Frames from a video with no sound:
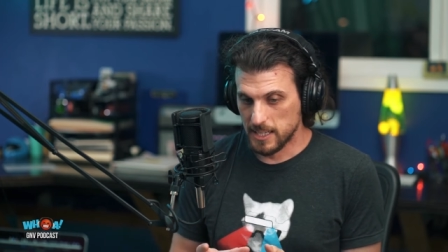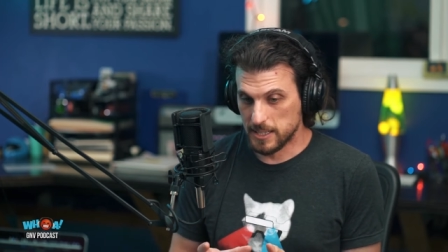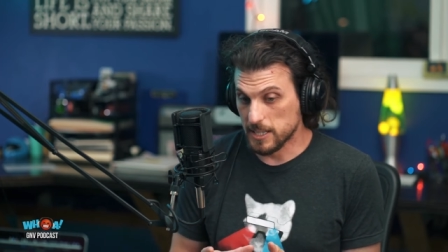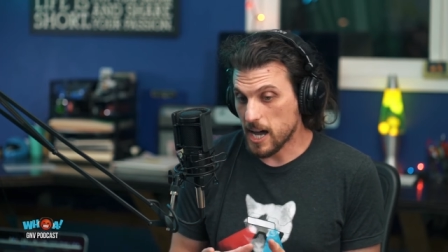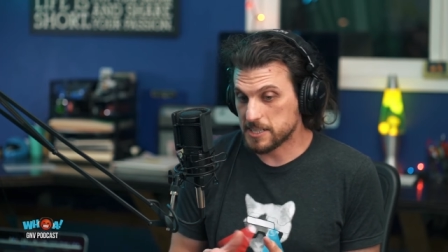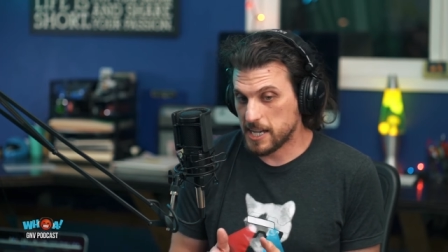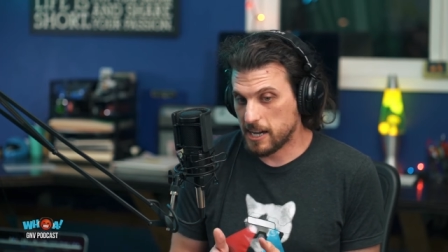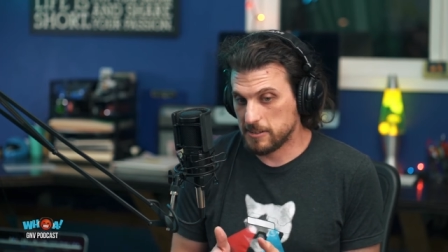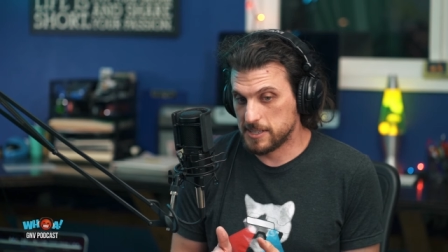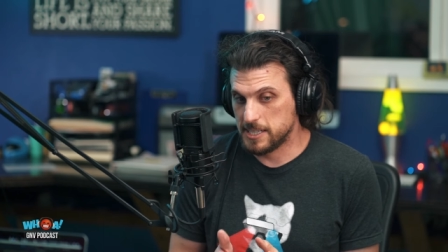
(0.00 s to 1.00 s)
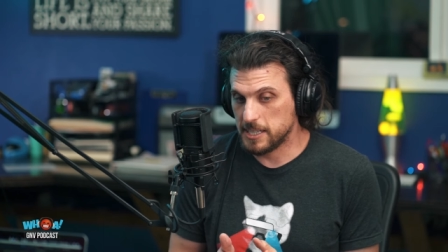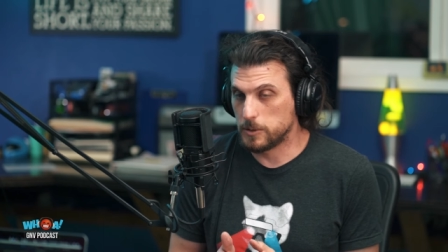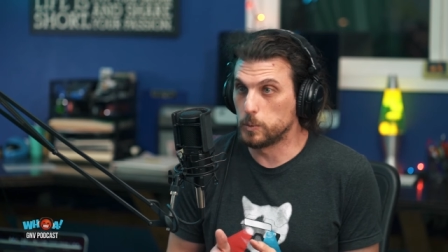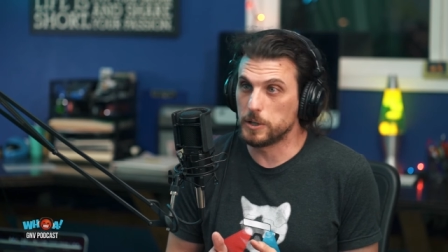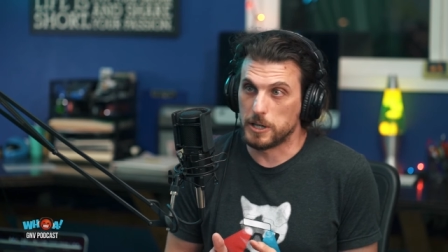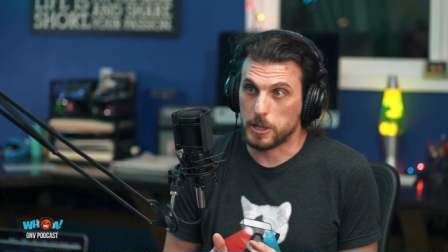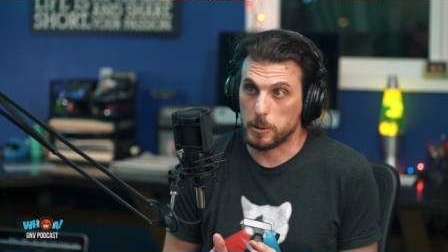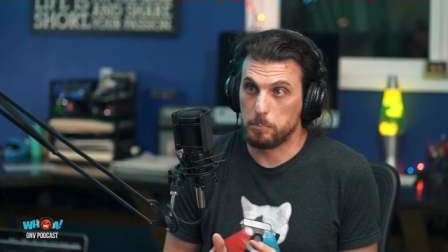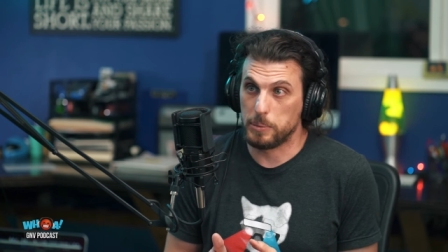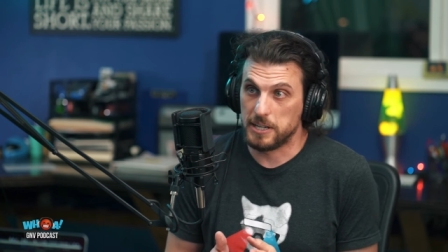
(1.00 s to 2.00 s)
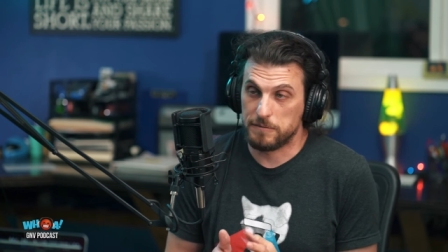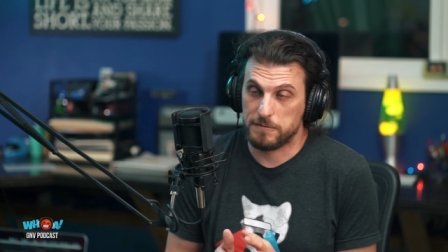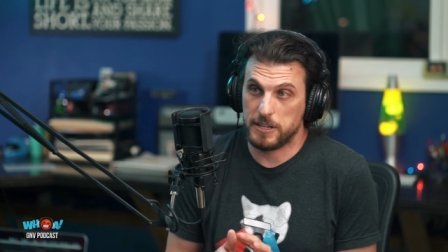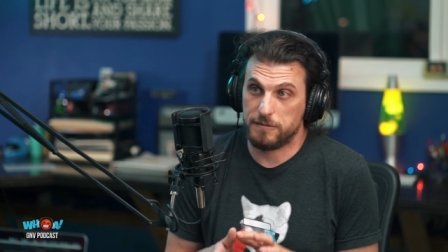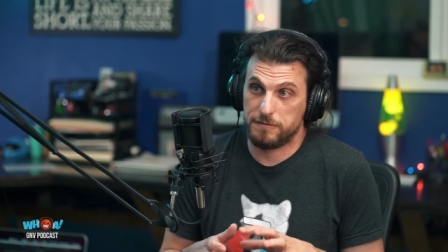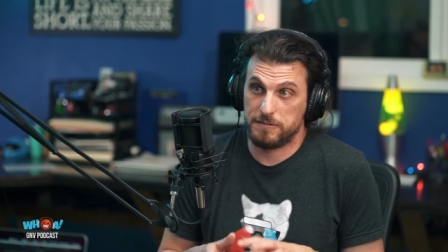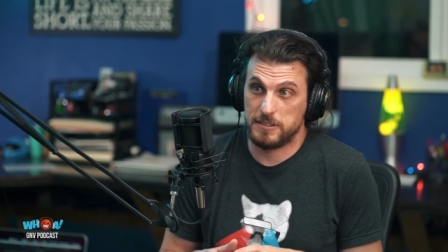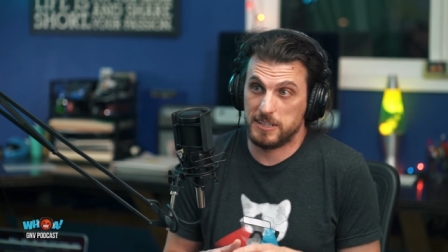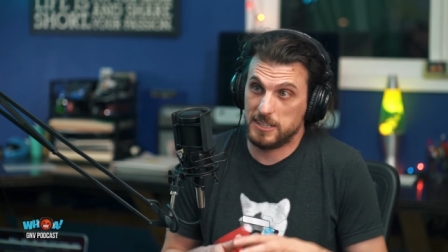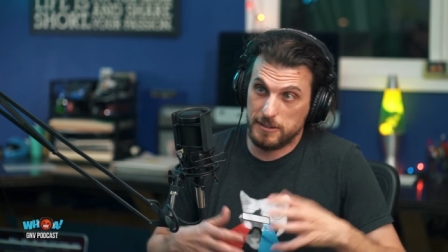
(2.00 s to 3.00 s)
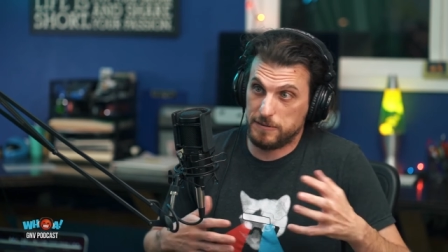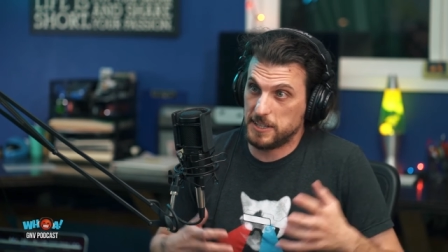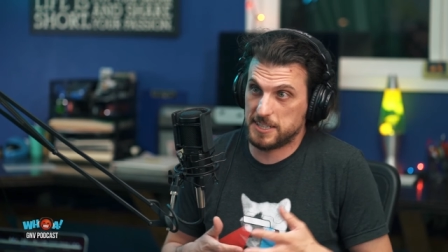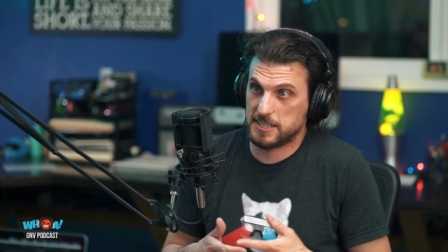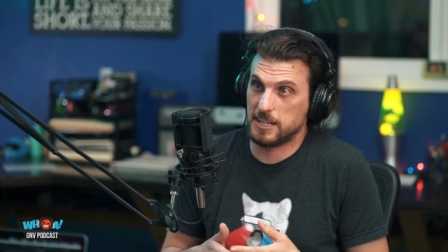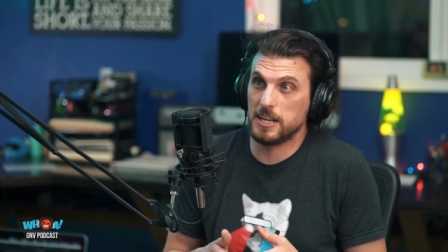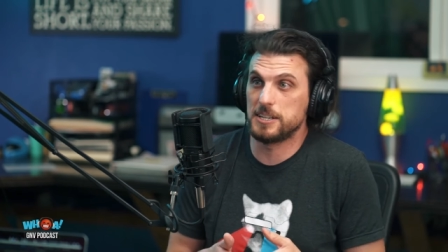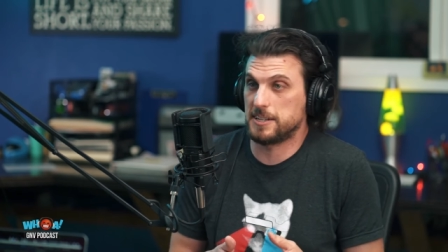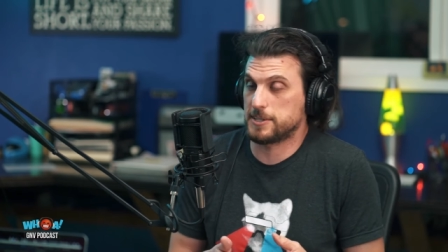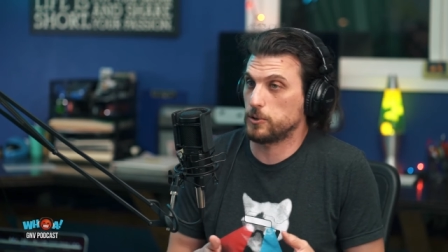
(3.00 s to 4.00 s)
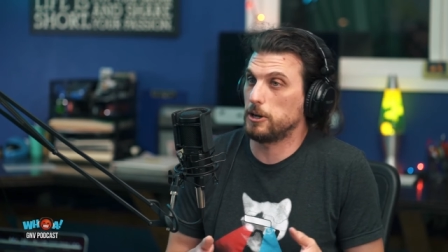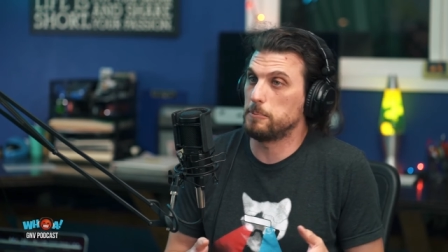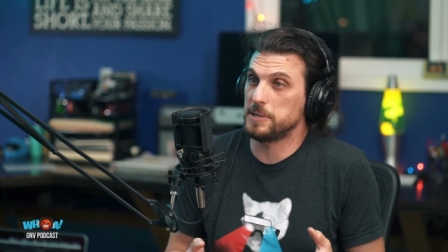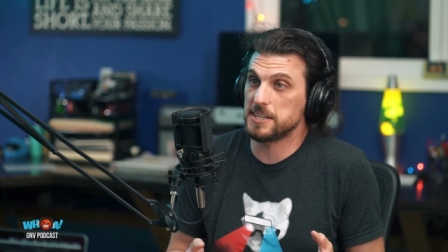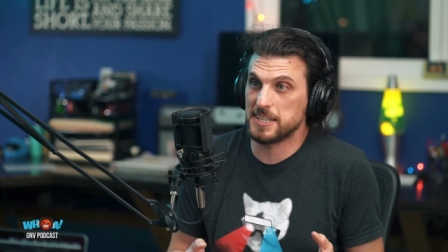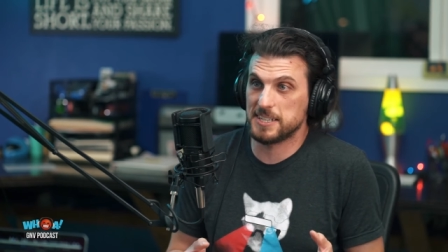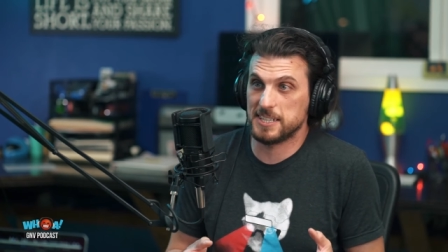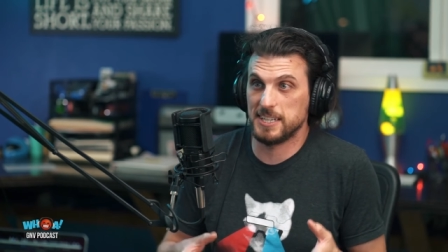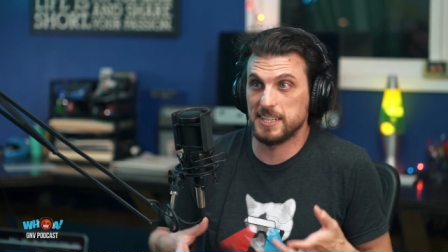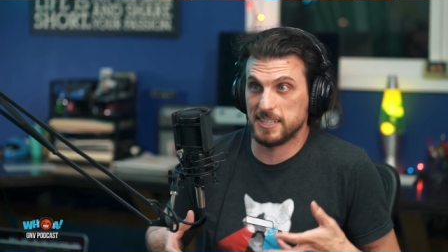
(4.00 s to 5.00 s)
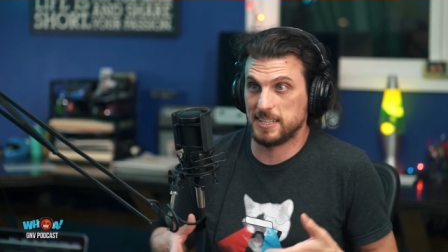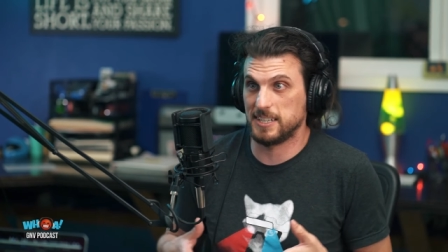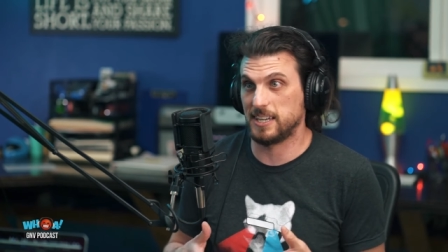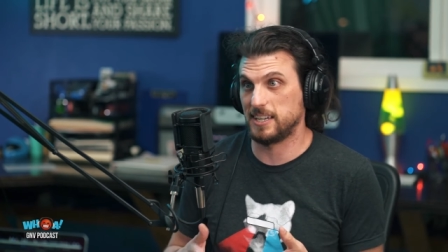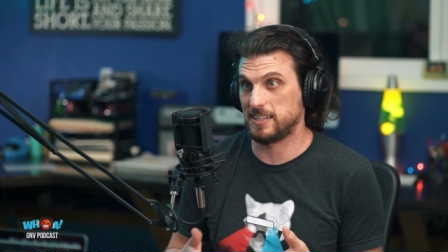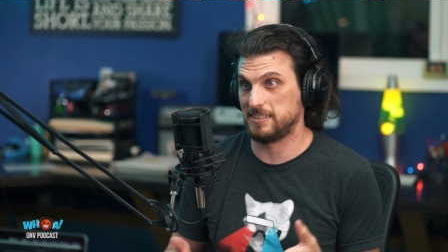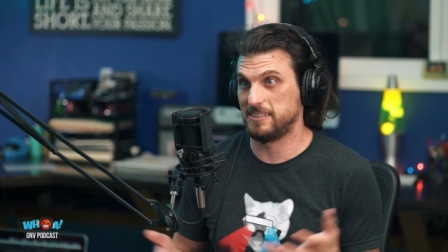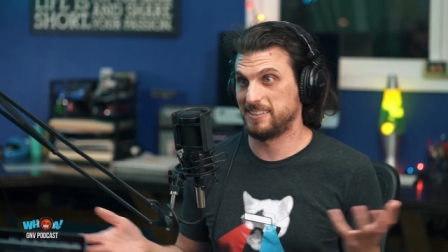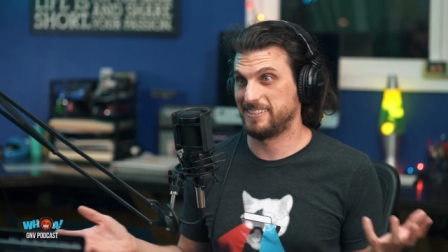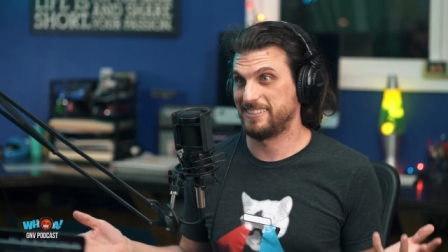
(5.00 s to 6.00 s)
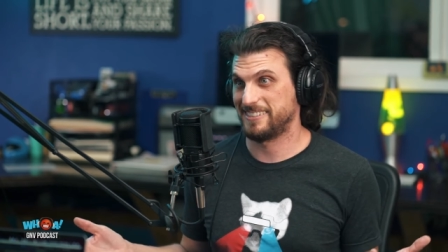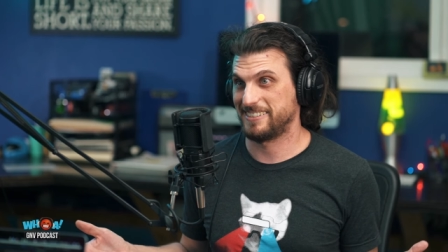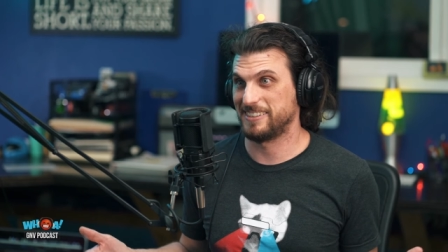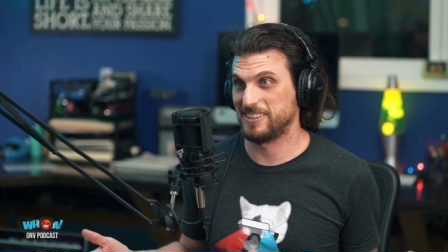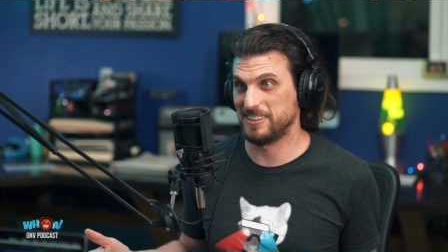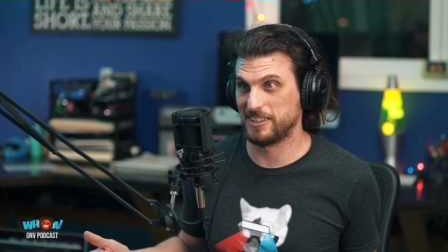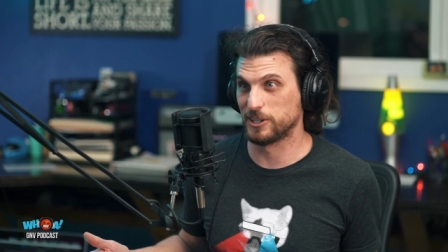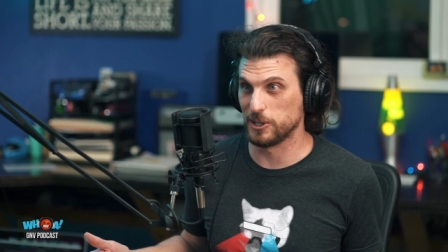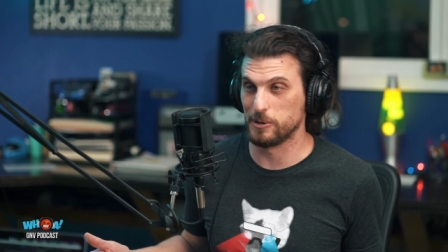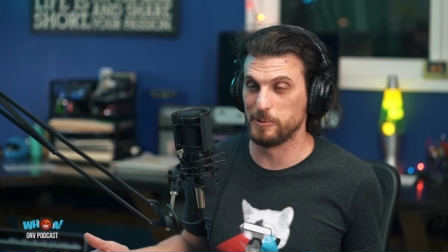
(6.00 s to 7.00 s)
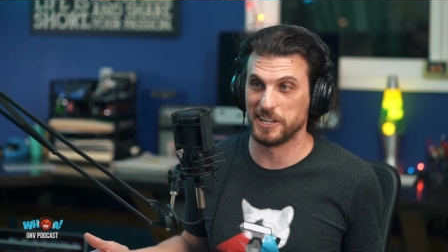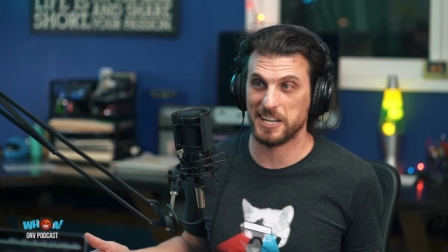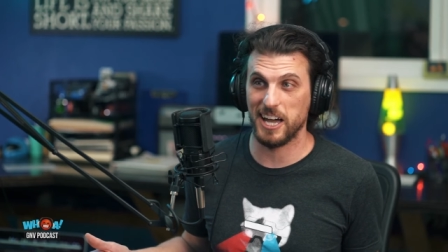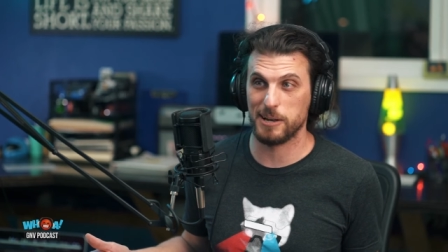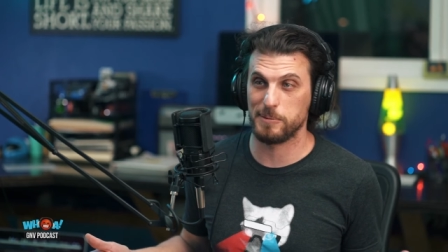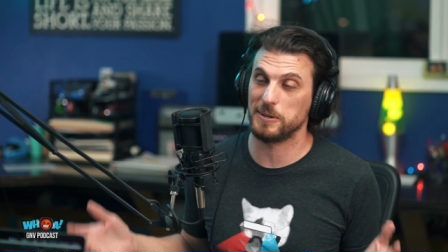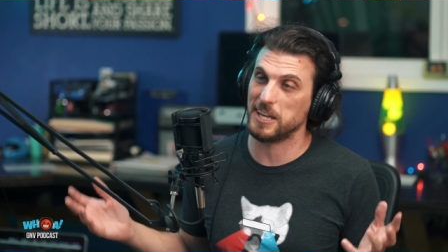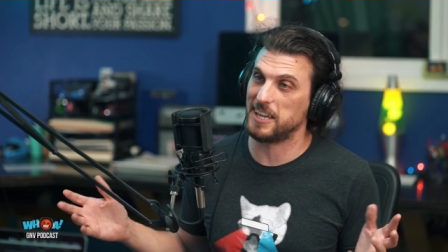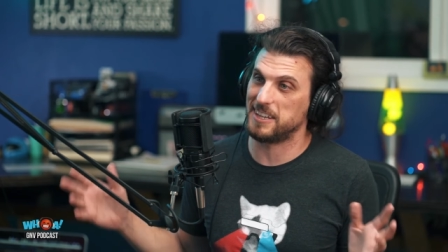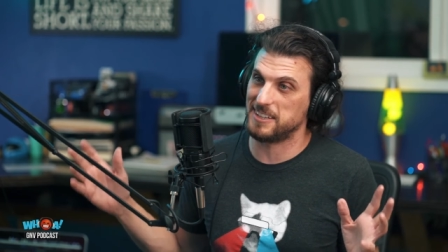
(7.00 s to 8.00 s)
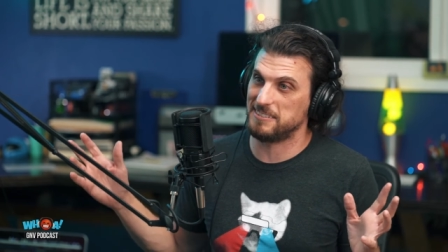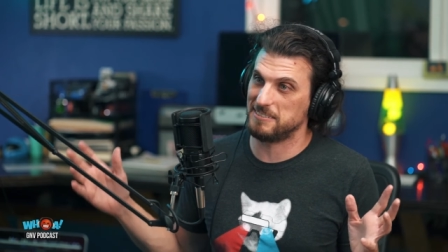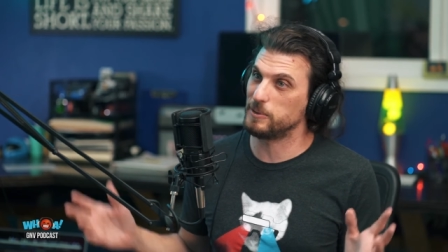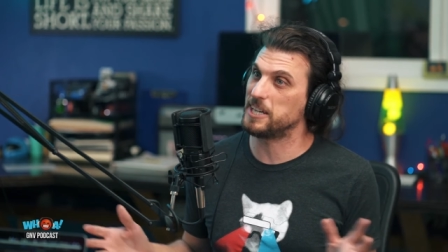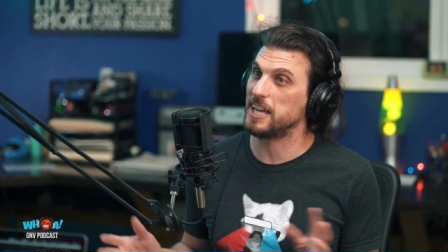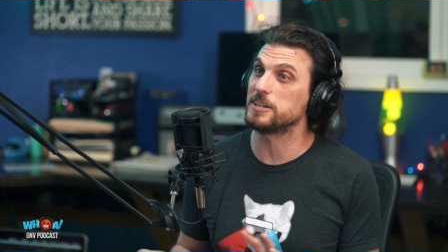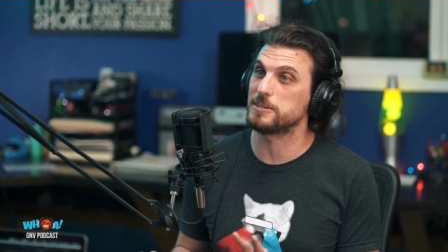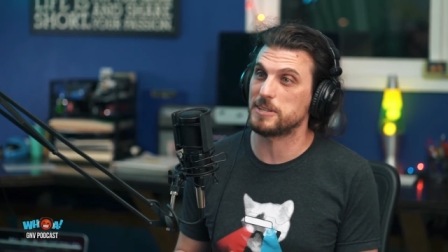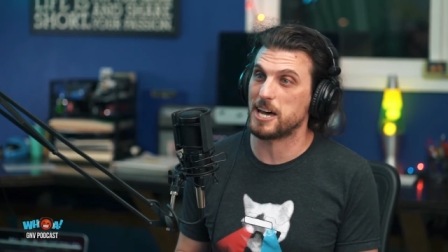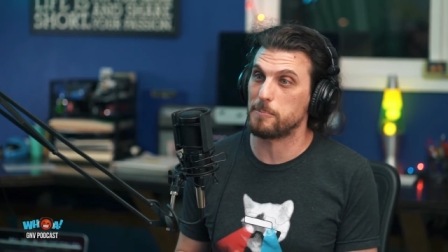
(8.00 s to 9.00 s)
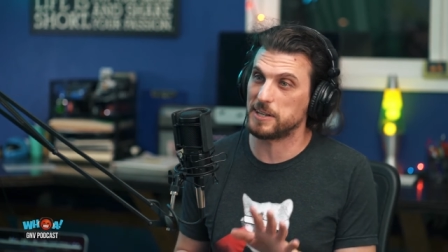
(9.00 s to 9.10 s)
the lockdowns did work, but if if if it's going to destroy businesses and and the global economy, okay, then we can't do that.